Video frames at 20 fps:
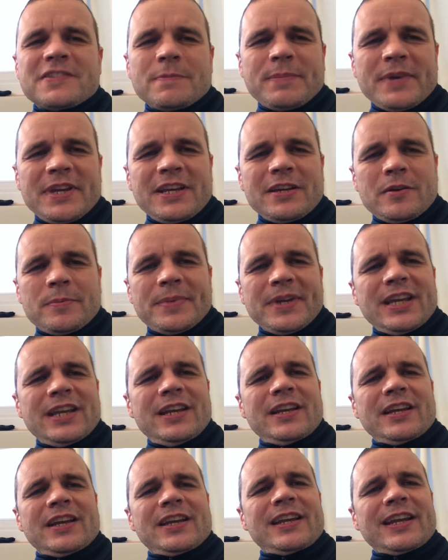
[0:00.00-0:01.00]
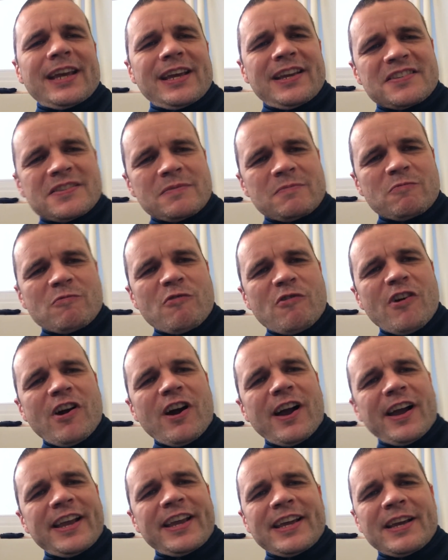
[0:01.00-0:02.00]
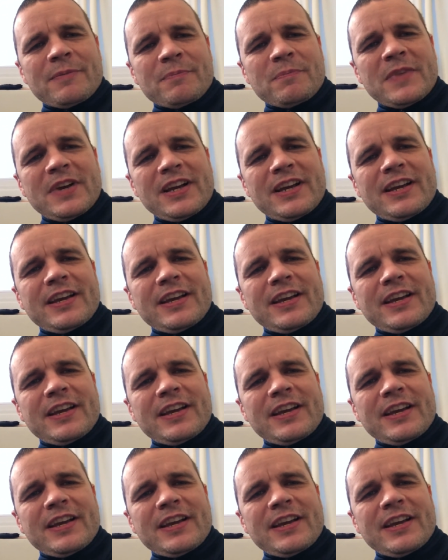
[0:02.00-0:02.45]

to be at the beginning and that isn't right and